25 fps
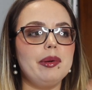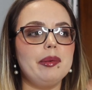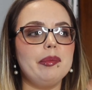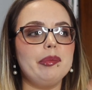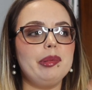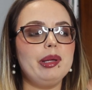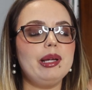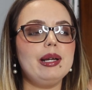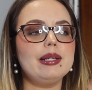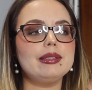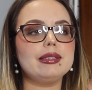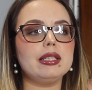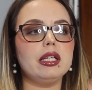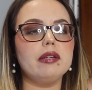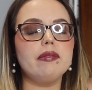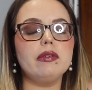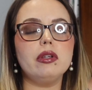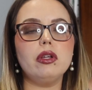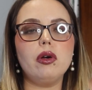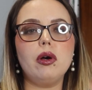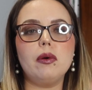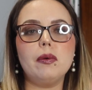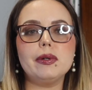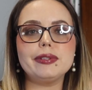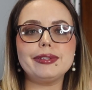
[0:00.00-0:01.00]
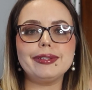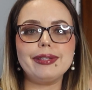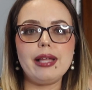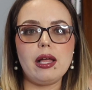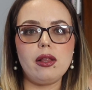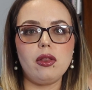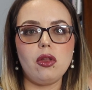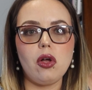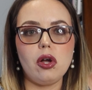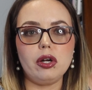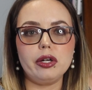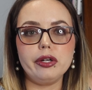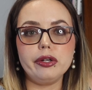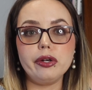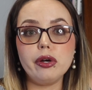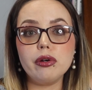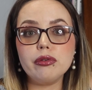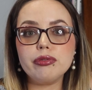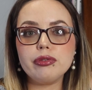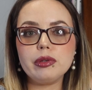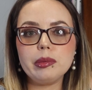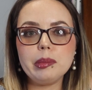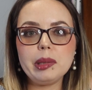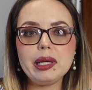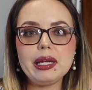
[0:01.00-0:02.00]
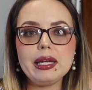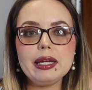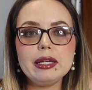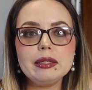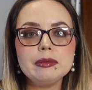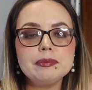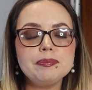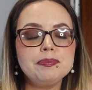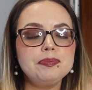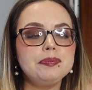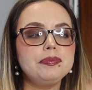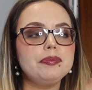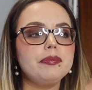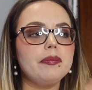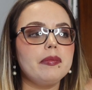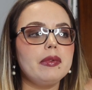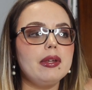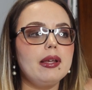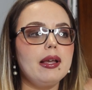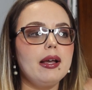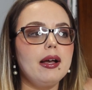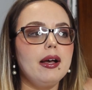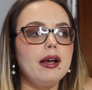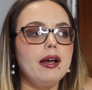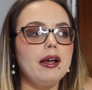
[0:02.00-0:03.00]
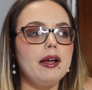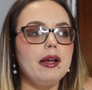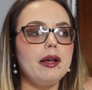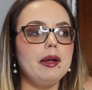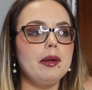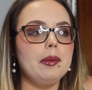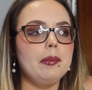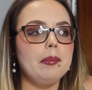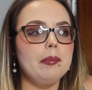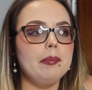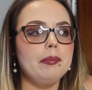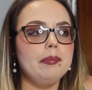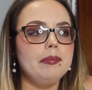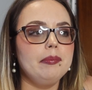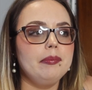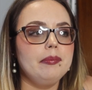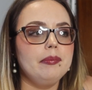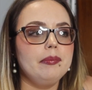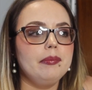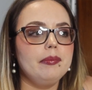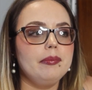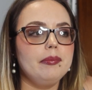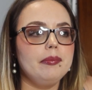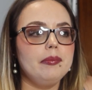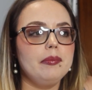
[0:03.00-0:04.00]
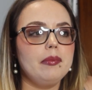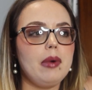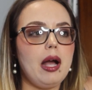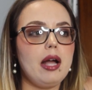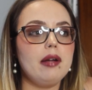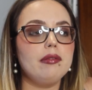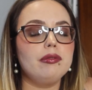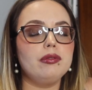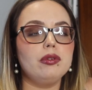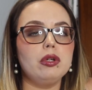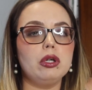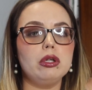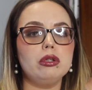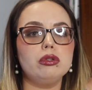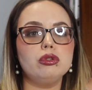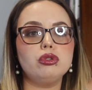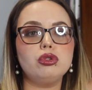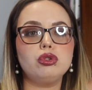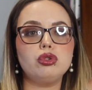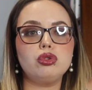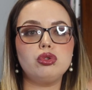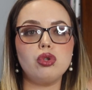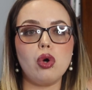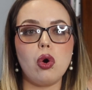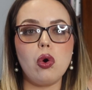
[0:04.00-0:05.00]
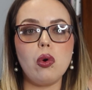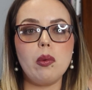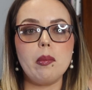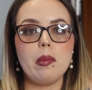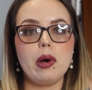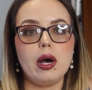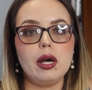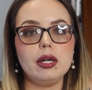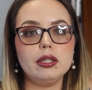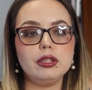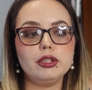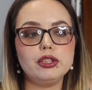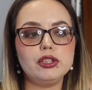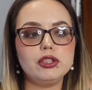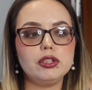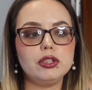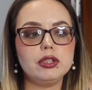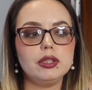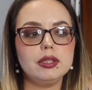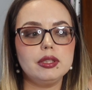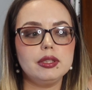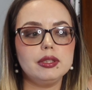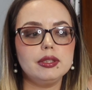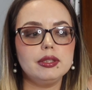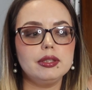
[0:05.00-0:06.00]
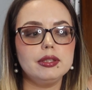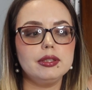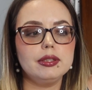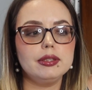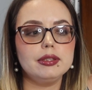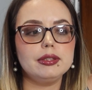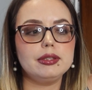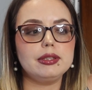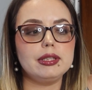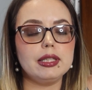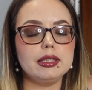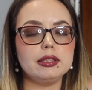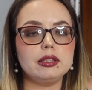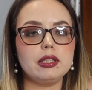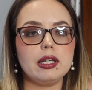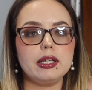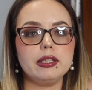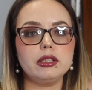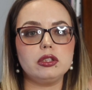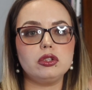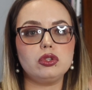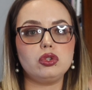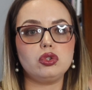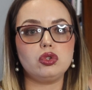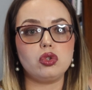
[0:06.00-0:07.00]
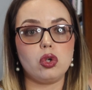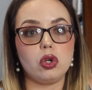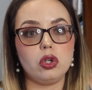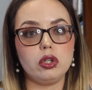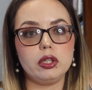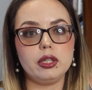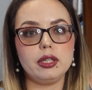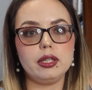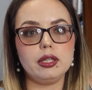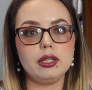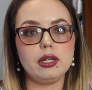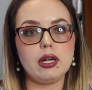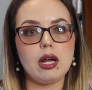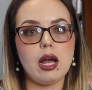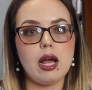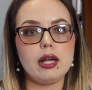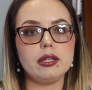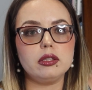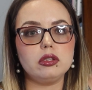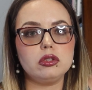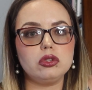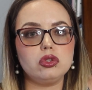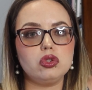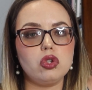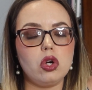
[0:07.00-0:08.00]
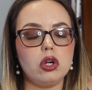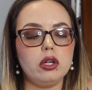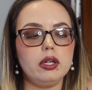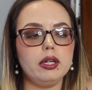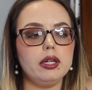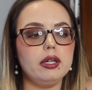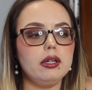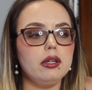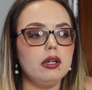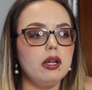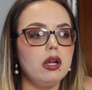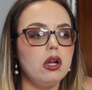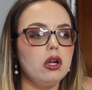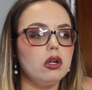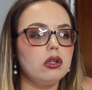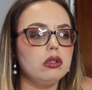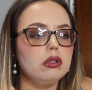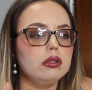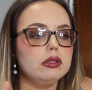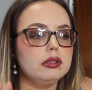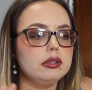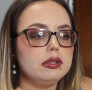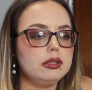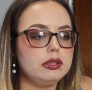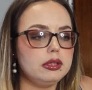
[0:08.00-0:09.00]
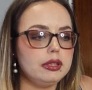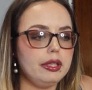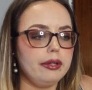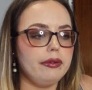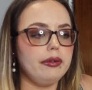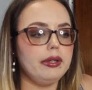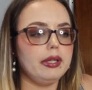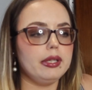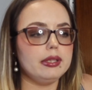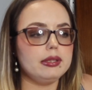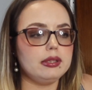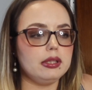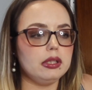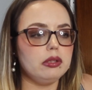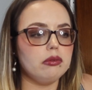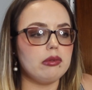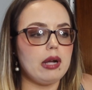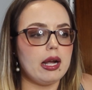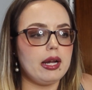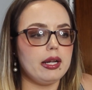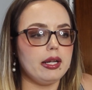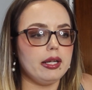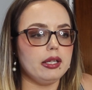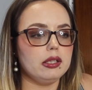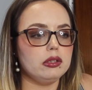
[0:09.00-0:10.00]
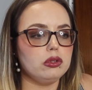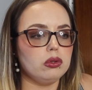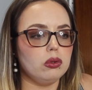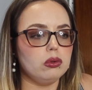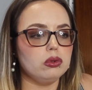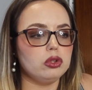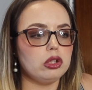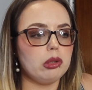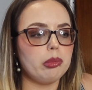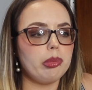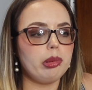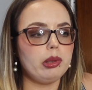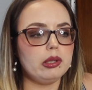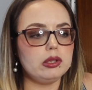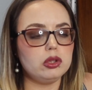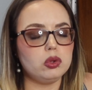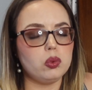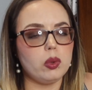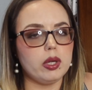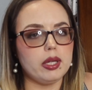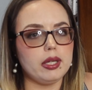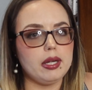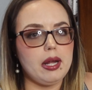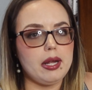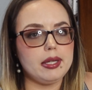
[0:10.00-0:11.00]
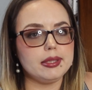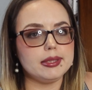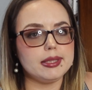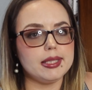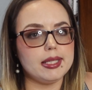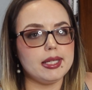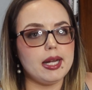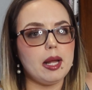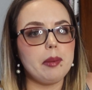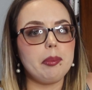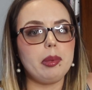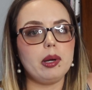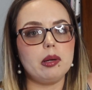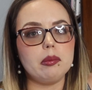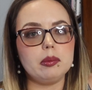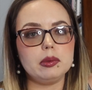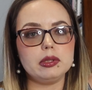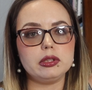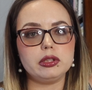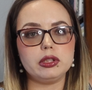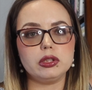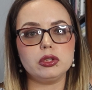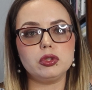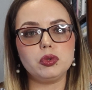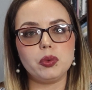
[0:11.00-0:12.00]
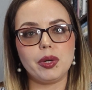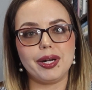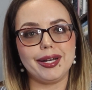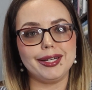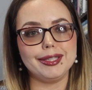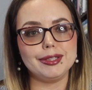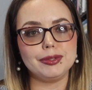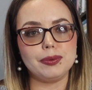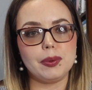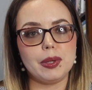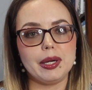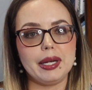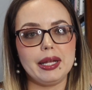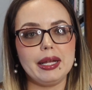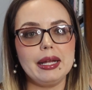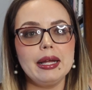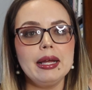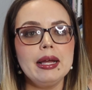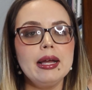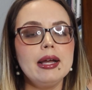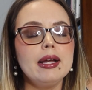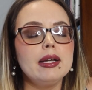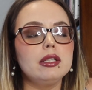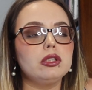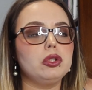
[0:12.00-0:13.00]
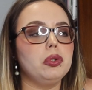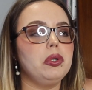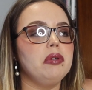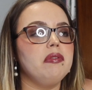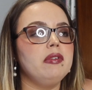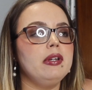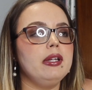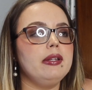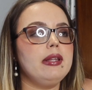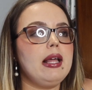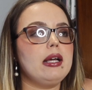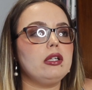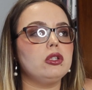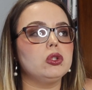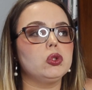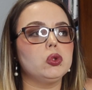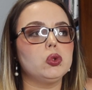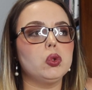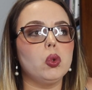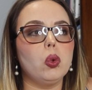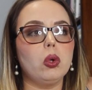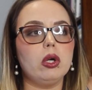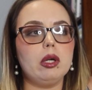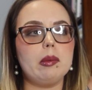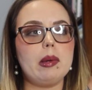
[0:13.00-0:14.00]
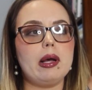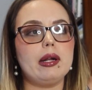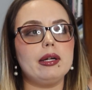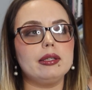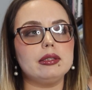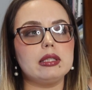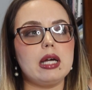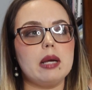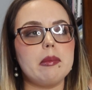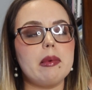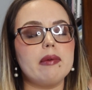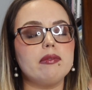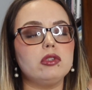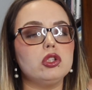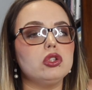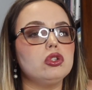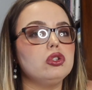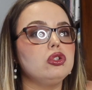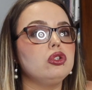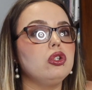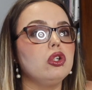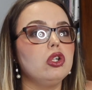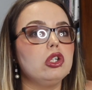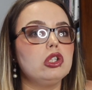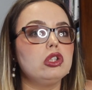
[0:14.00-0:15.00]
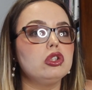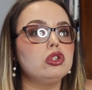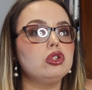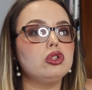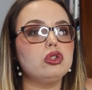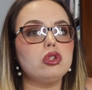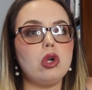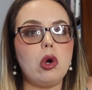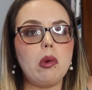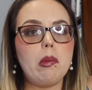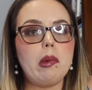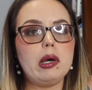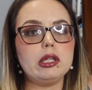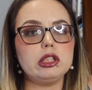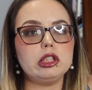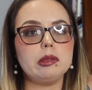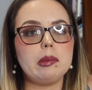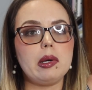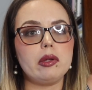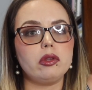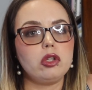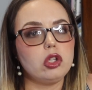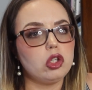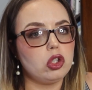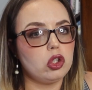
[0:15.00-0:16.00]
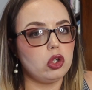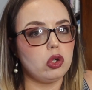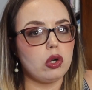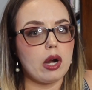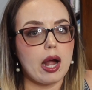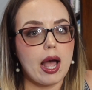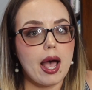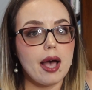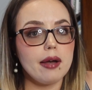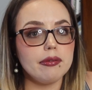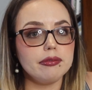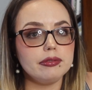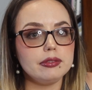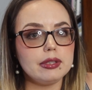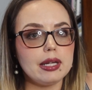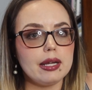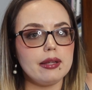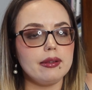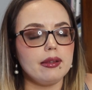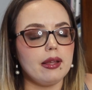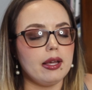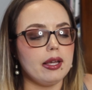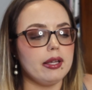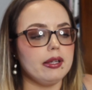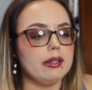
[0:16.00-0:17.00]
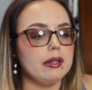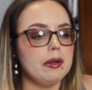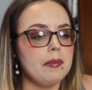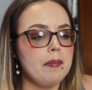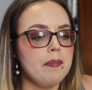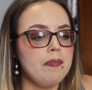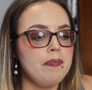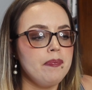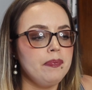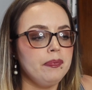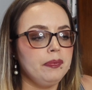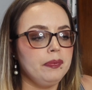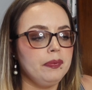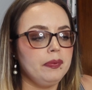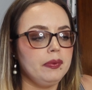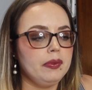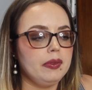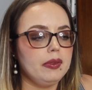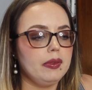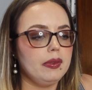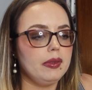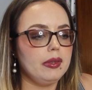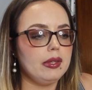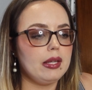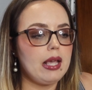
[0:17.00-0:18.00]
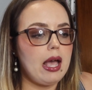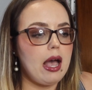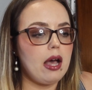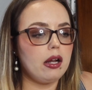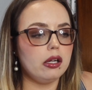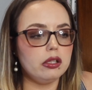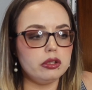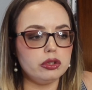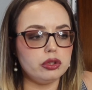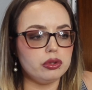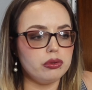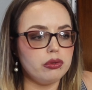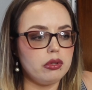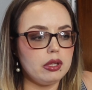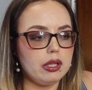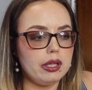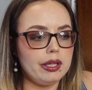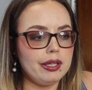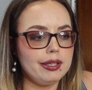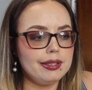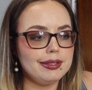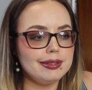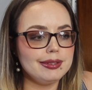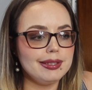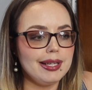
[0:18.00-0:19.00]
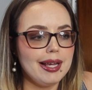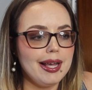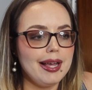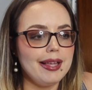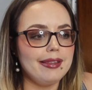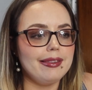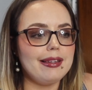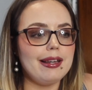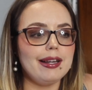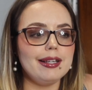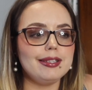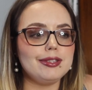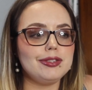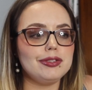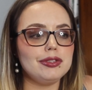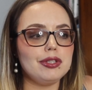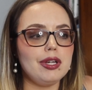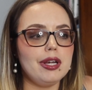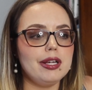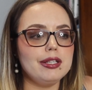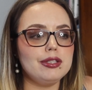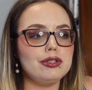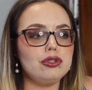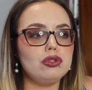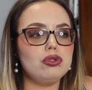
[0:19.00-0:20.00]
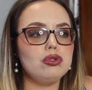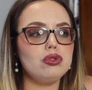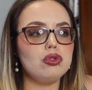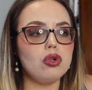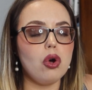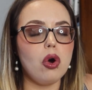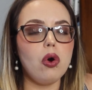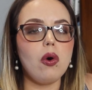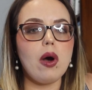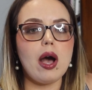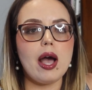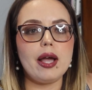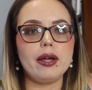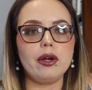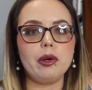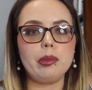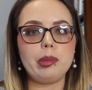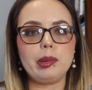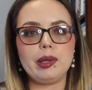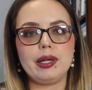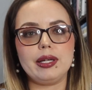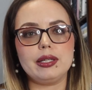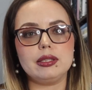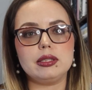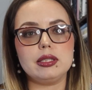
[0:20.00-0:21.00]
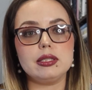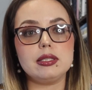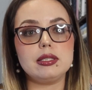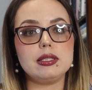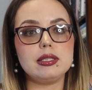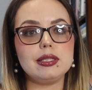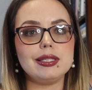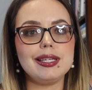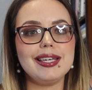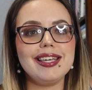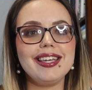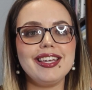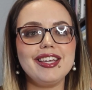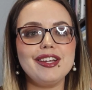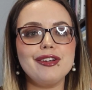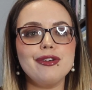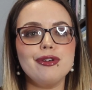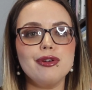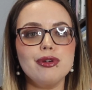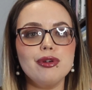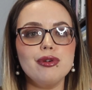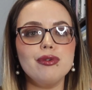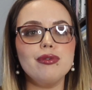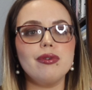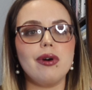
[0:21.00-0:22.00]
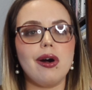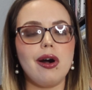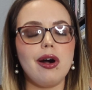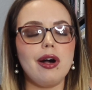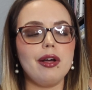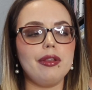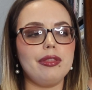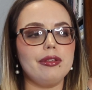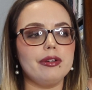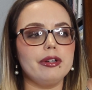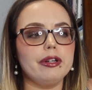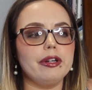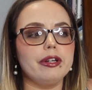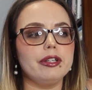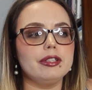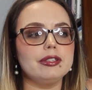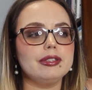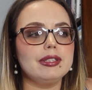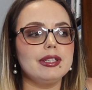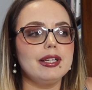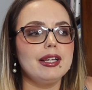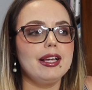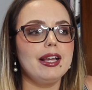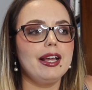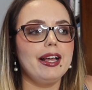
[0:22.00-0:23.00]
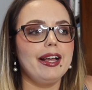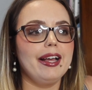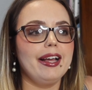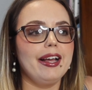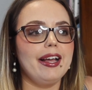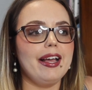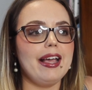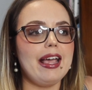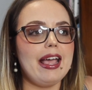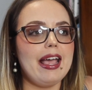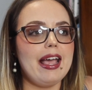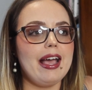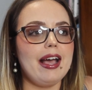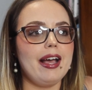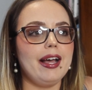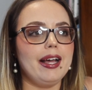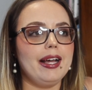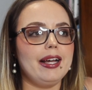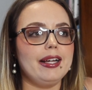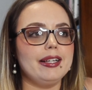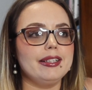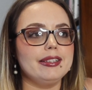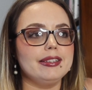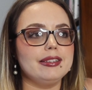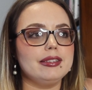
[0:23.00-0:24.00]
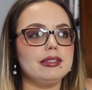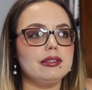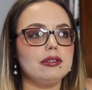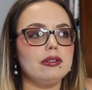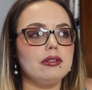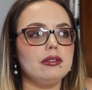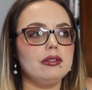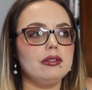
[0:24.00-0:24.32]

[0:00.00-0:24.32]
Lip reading: because even though it wasn't that long ago for me, I've learned so much since I started. I started seriously writing Soul Jumper in 2019. I published in 2020. So even in that short amount of time, I've just learned so much about the craft and like how to do things, that it's so eye-opening to see new authors and